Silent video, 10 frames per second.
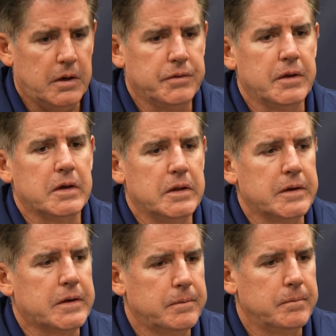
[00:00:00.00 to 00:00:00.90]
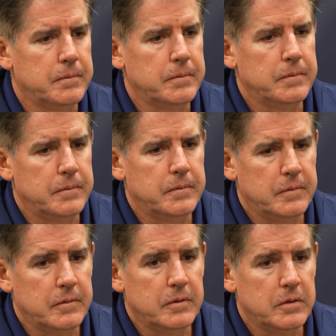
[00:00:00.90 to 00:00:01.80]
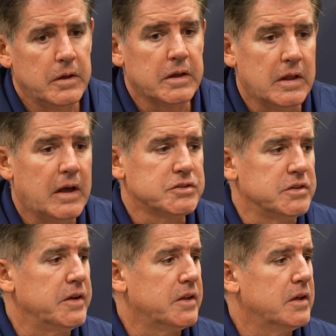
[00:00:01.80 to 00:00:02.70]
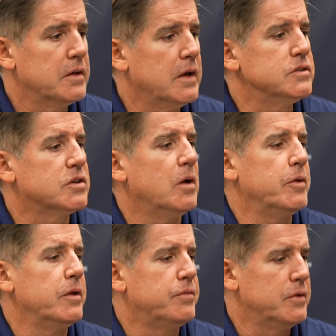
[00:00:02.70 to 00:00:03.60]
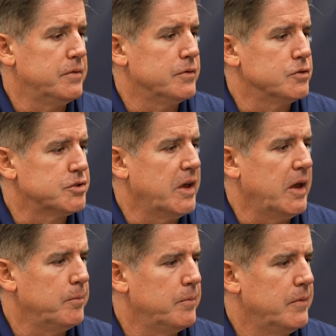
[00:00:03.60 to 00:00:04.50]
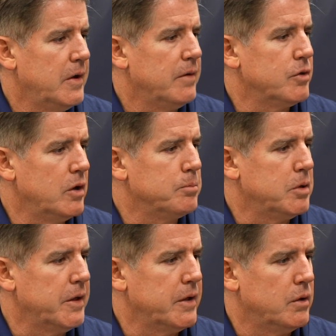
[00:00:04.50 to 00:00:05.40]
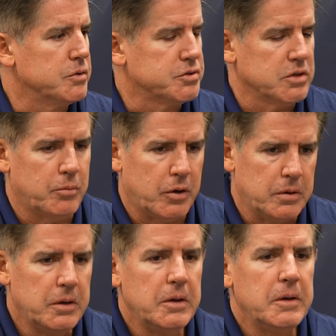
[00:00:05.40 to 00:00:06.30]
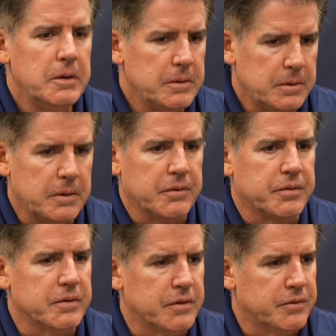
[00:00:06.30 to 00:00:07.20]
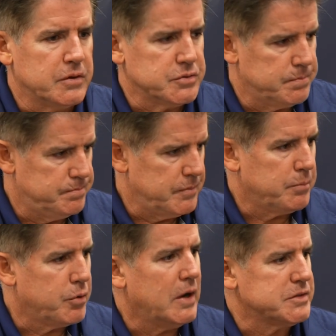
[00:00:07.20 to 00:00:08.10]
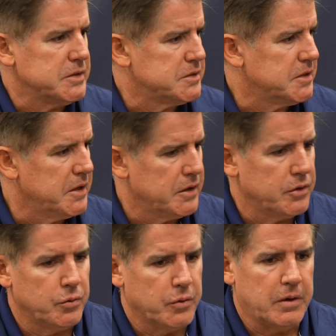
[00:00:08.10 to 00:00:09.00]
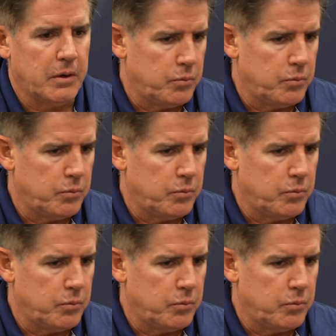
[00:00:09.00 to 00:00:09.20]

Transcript: think like last night, guys coming in for the first game after not playing all summer, I think that there's a process to get into it.